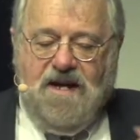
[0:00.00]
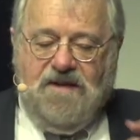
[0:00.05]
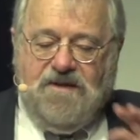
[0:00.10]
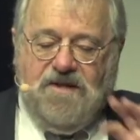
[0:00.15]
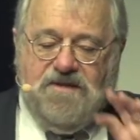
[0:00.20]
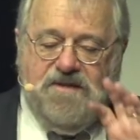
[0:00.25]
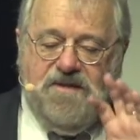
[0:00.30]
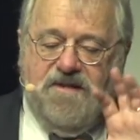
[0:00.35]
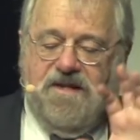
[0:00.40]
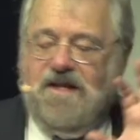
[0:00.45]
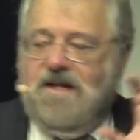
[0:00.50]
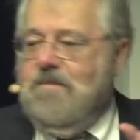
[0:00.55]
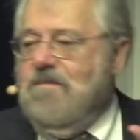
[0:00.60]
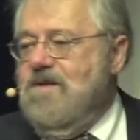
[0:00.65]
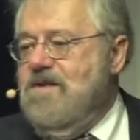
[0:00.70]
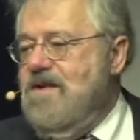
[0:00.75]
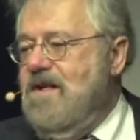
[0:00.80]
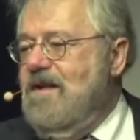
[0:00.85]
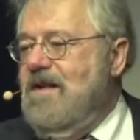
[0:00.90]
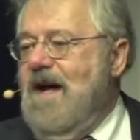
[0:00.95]
This is the
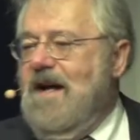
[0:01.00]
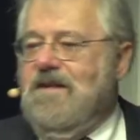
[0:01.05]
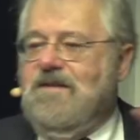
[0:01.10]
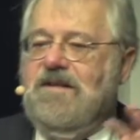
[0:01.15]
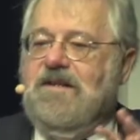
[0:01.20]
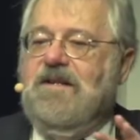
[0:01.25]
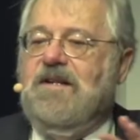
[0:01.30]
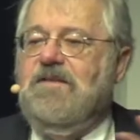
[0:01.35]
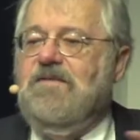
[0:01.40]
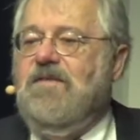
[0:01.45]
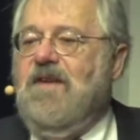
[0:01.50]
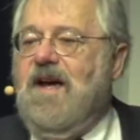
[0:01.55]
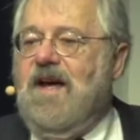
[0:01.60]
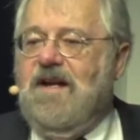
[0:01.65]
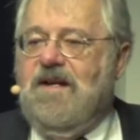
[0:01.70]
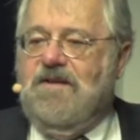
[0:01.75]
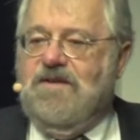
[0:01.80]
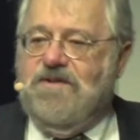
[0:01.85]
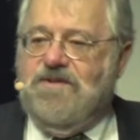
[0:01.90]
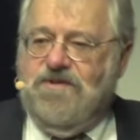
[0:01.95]
image he liked to
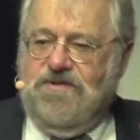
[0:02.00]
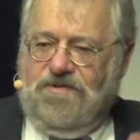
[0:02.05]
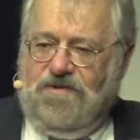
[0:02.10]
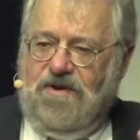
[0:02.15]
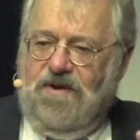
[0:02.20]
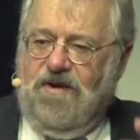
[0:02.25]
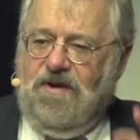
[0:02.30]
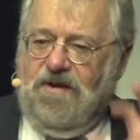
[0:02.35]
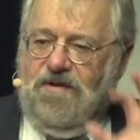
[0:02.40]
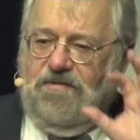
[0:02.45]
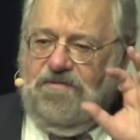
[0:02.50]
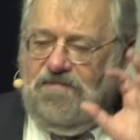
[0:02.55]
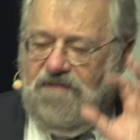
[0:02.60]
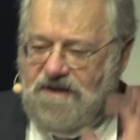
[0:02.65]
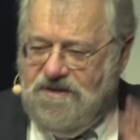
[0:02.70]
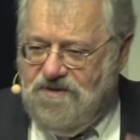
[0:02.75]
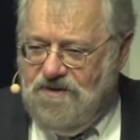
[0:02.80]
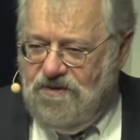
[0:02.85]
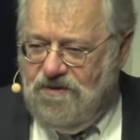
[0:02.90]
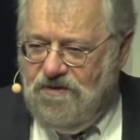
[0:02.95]
convey, the strong,
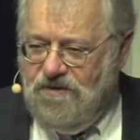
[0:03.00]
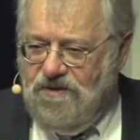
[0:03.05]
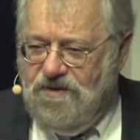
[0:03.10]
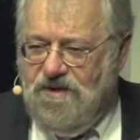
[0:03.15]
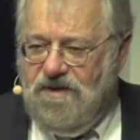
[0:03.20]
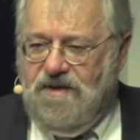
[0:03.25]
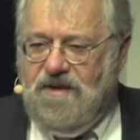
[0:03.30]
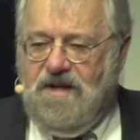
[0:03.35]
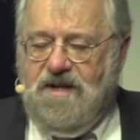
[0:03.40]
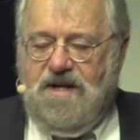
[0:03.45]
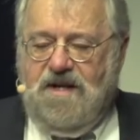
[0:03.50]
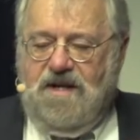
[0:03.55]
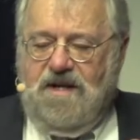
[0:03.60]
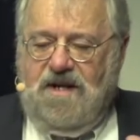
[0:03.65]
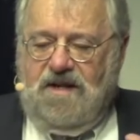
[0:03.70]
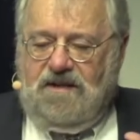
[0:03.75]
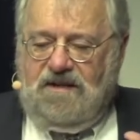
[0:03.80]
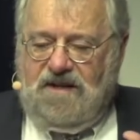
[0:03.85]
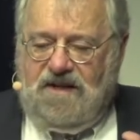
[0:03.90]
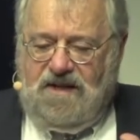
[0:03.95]
resolute
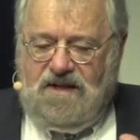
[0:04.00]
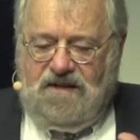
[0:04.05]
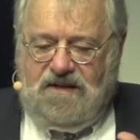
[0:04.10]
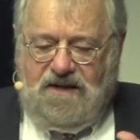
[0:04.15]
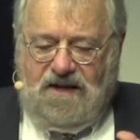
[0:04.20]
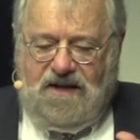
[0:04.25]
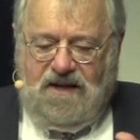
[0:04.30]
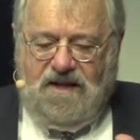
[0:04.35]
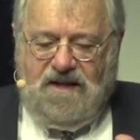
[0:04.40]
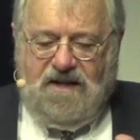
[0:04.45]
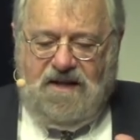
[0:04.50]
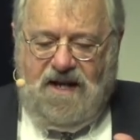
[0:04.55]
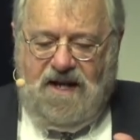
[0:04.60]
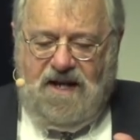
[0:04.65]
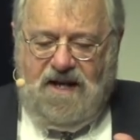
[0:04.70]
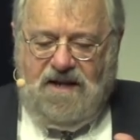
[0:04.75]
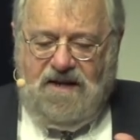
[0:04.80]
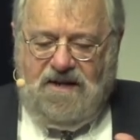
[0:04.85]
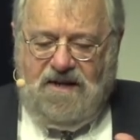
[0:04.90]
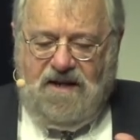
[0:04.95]
Lincoln,
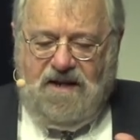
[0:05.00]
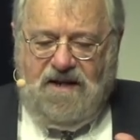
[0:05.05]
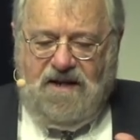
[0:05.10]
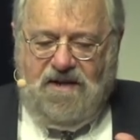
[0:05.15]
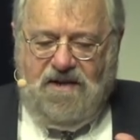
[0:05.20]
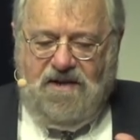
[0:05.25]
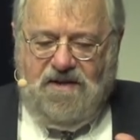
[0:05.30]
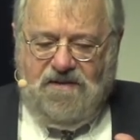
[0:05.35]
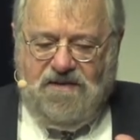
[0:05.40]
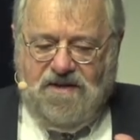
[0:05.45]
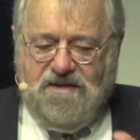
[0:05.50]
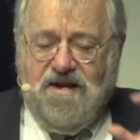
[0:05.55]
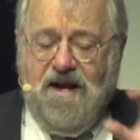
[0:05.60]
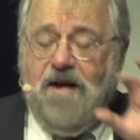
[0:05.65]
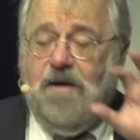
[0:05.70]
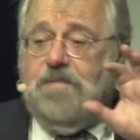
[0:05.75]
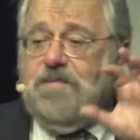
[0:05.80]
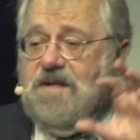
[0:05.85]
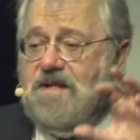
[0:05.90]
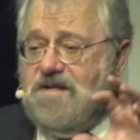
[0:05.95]
and uh, this
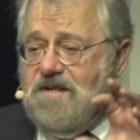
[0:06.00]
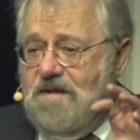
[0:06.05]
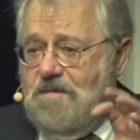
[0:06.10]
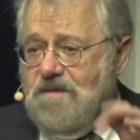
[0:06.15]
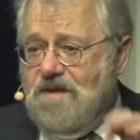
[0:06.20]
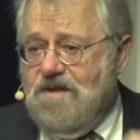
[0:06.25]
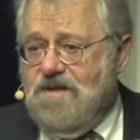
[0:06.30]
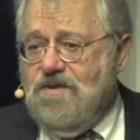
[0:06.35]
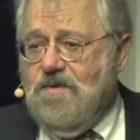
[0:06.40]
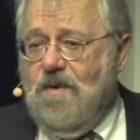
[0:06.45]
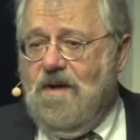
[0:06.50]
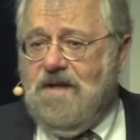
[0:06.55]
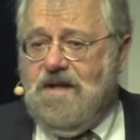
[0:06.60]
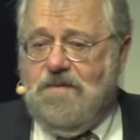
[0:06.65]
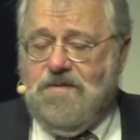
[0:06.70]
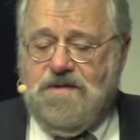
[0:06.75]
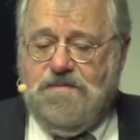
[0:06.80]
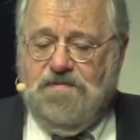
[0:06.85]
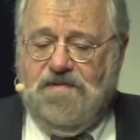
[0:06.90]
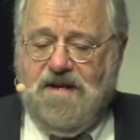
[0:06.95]
helped his image while
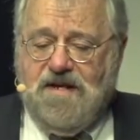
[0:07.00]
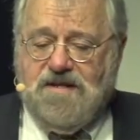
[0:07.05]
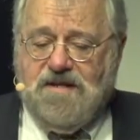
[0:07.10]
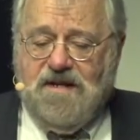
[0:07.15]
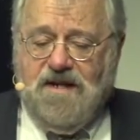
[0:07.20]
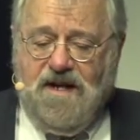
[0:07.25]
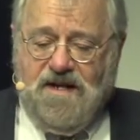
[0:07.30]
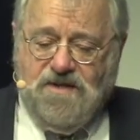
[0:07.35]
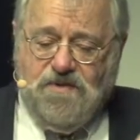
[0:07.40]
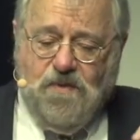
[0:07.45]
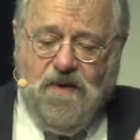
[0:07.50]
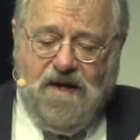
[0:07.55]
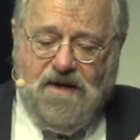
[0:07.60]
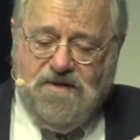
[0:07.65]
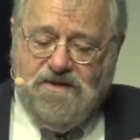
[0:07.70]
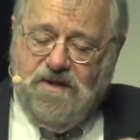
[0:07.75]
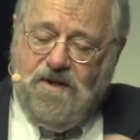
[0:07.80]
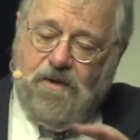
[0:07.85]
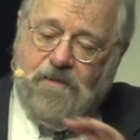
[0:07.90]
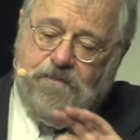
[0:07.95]
he was president as
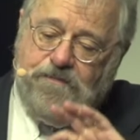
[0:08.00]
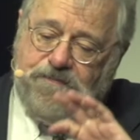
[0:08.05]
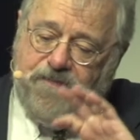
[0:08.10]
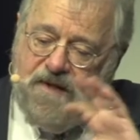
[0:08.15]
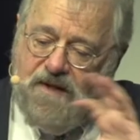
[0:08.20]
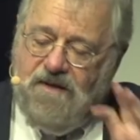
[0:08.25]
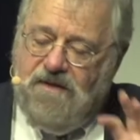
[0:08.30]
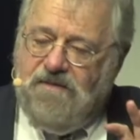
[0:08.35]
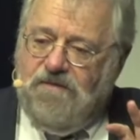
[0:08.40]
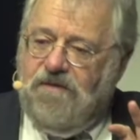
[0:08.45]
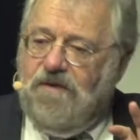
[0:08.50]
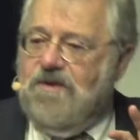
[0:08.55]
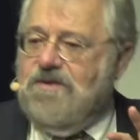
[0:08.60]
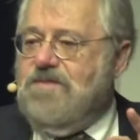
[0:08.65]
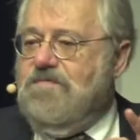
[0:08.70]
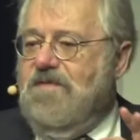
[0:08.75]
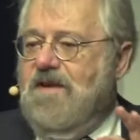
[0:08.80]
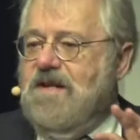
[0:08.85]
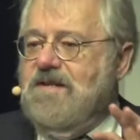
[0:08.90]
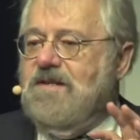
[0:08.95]
well. So,
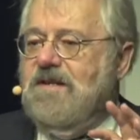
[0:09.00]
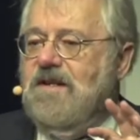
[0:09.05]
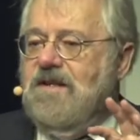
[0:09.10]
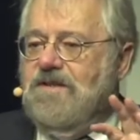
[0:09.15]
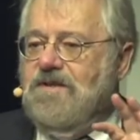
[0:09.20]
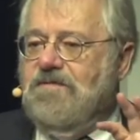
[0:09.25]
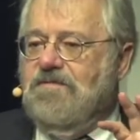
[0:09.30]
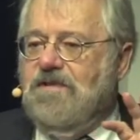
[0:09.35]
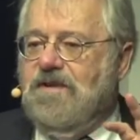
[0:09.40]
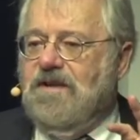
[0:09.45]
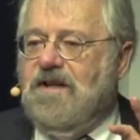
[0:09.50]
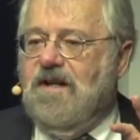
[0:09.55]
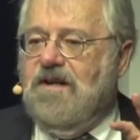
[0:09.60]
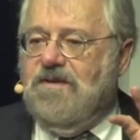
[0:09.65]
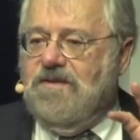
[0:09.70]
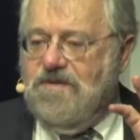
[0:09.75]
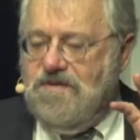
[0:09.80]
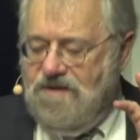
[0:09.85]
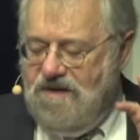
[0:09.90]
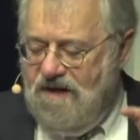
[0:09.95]
first president to really
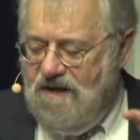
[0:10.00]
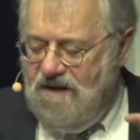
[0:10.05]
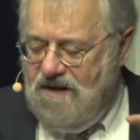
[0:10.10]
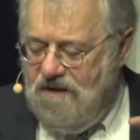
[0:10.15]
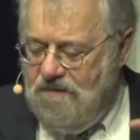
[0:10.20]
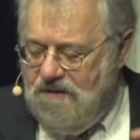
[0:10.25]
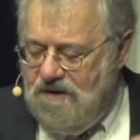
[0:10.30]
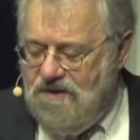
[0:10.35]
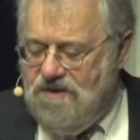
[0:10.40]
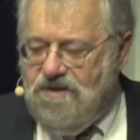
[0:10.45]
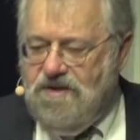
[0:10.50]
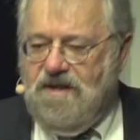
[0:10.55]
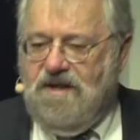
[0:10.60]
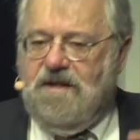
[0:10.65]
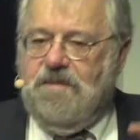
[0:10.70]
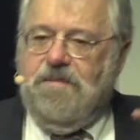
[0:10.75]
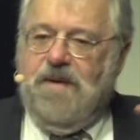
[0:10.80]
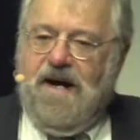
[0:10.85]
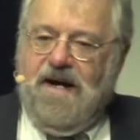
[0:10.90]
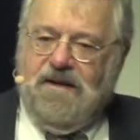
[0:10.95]
understand image
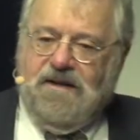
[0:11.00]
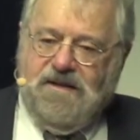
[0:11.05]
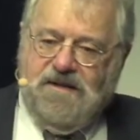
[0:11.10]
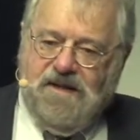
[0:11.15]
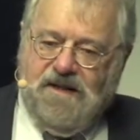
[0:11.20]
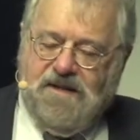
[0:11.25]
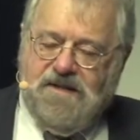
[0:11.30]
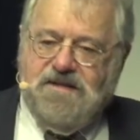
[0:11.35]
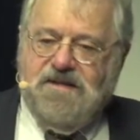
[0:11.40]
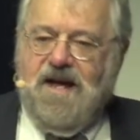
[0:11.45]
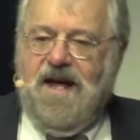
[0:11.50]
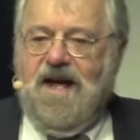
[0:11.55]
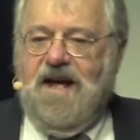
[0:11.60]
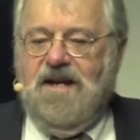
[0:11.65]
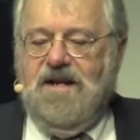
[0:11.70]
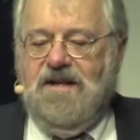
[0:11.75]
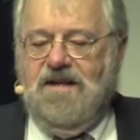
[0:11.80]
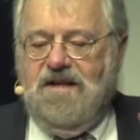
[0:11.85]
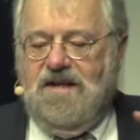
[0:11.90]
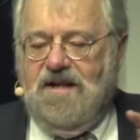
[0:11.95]
in politics
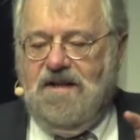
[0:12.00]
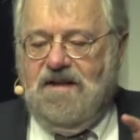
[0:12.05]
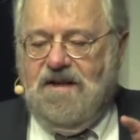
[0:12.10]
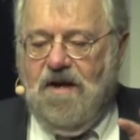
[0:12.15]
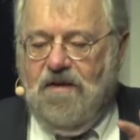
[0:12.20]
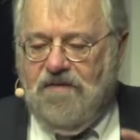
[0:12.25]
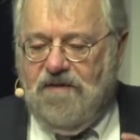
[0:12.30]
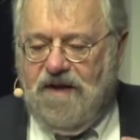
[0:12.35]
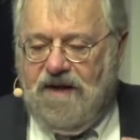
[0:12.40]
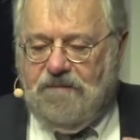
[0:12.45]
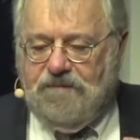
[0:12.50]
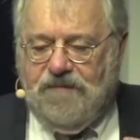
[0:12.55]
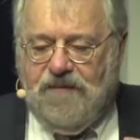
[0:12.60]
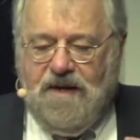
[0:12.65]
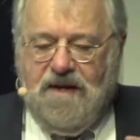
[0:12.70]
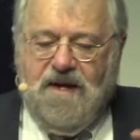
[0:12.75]
and in governing.